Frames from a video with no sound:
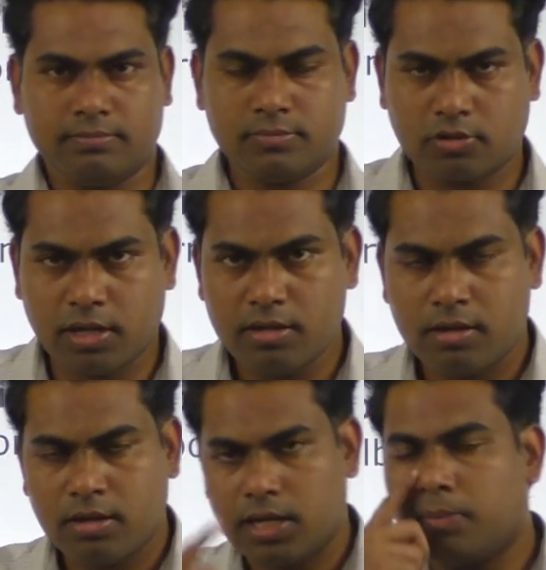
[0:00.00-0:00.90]
Okay,
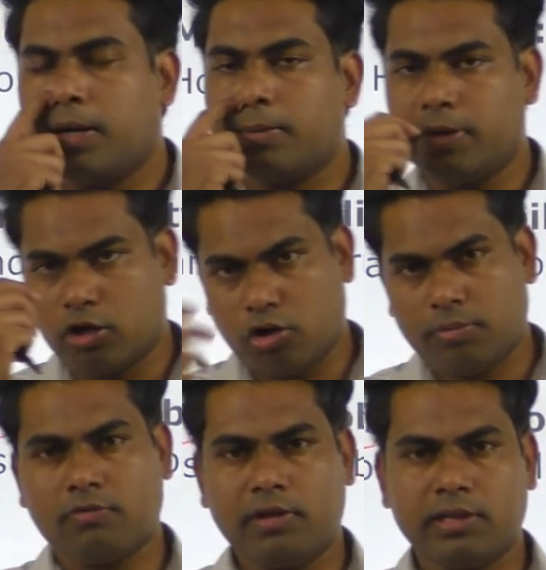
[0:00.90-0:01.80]
it might be
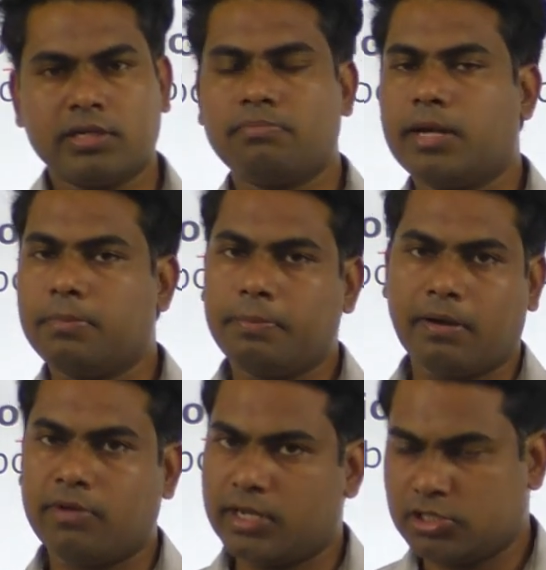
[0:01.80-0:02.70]
economic wealth, it might be
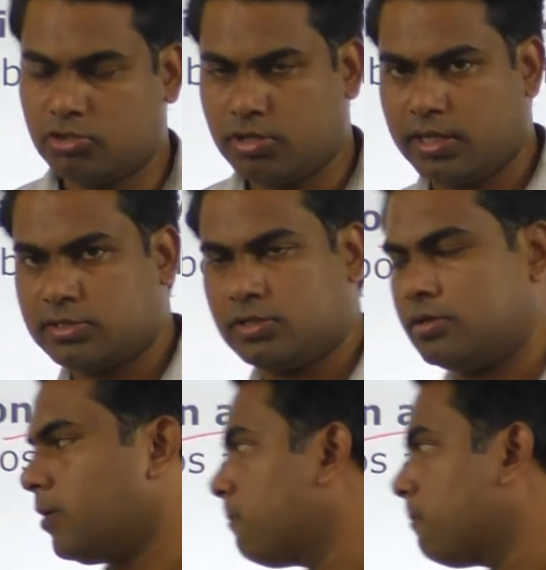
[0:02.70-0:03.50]
power, etc., etc.